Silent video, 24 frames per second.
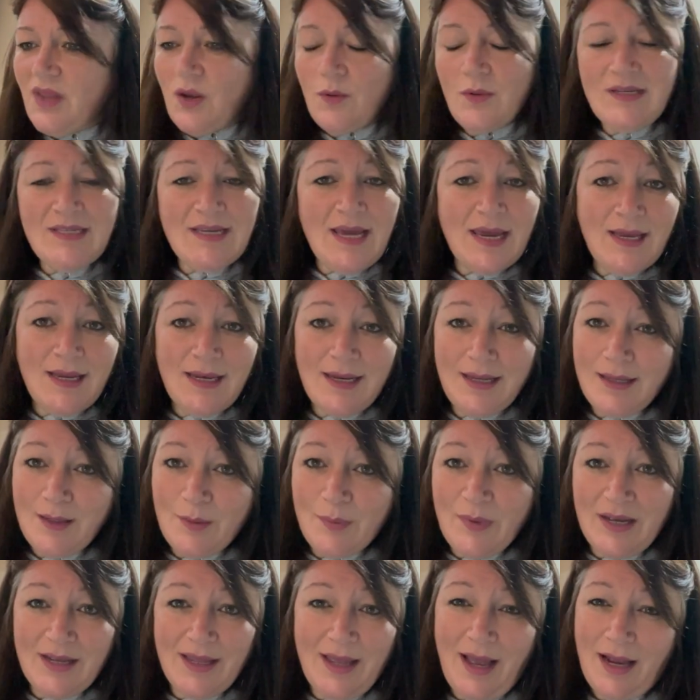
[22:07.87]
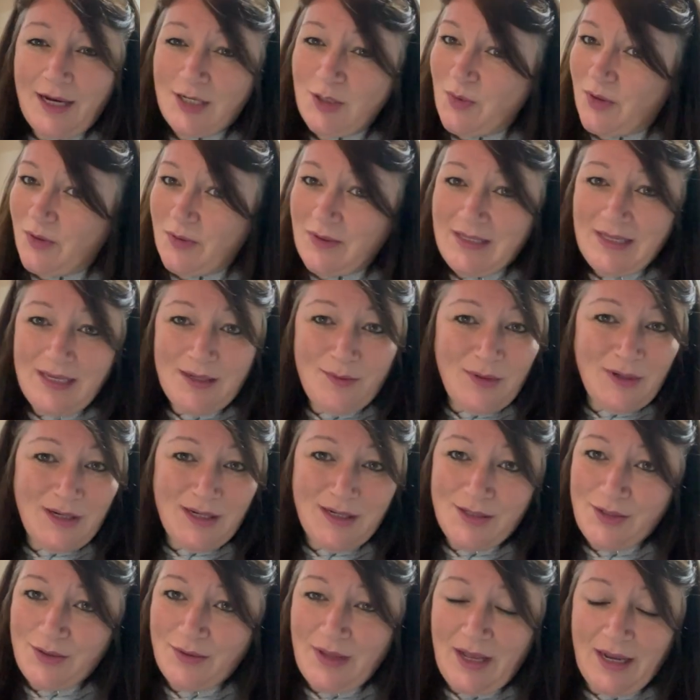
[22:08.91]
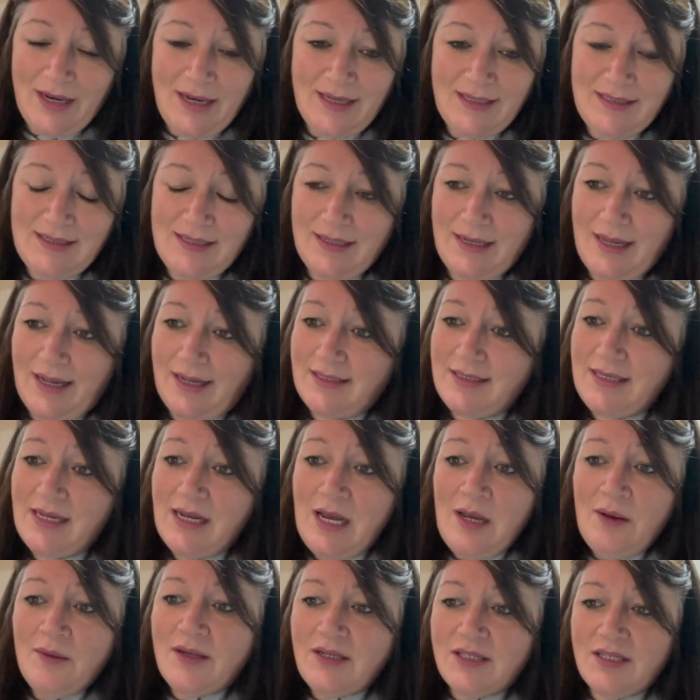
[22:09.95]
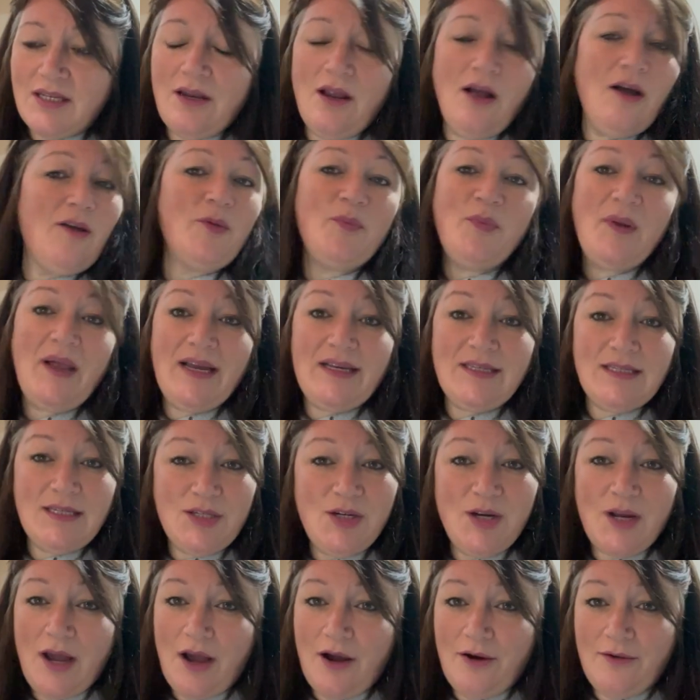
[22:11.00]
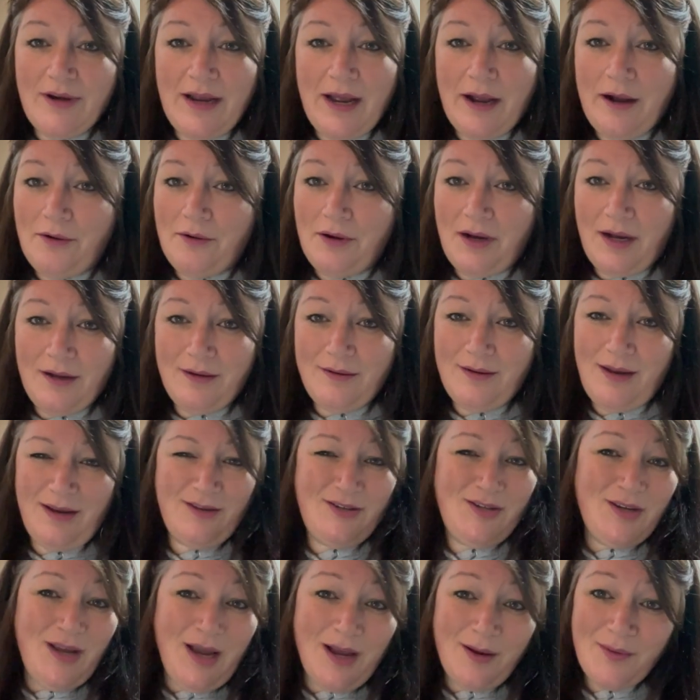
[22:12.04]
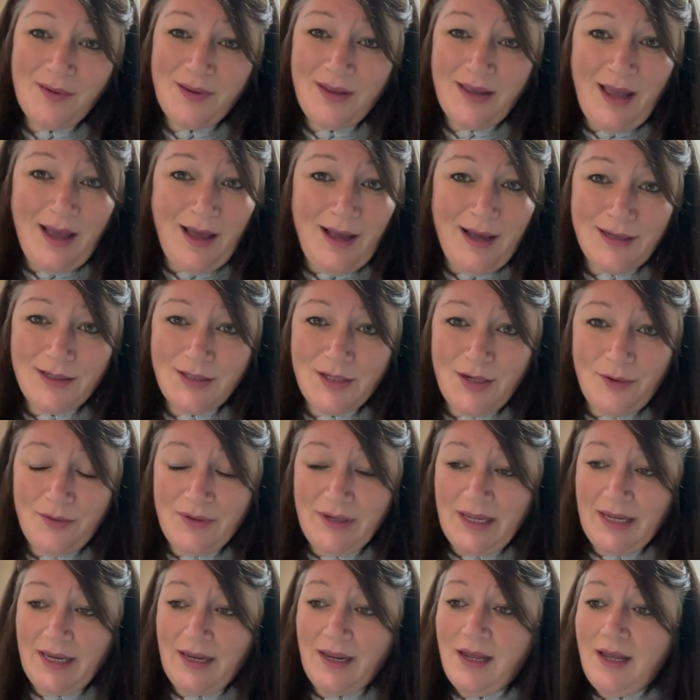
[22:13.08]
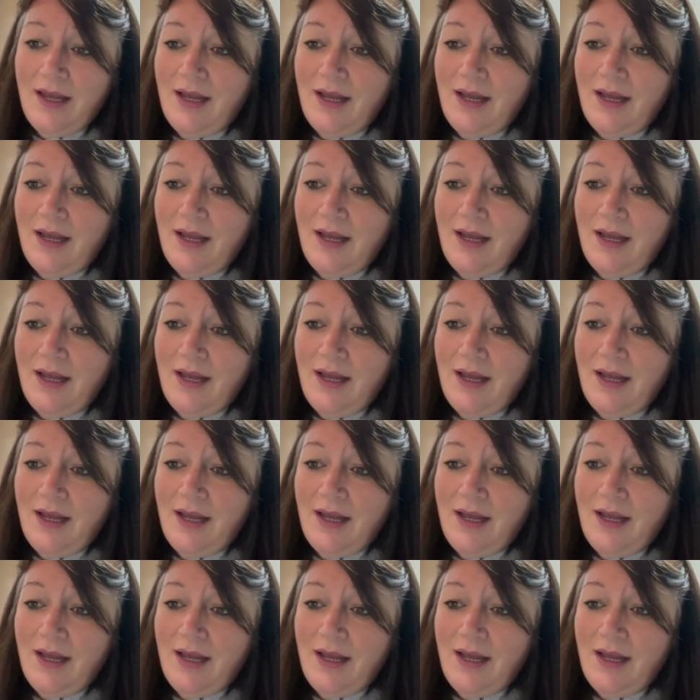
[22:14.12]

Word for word: We take a little bit of cash, but we said we're going to do that less and less, because a lot of the places you go now are card only.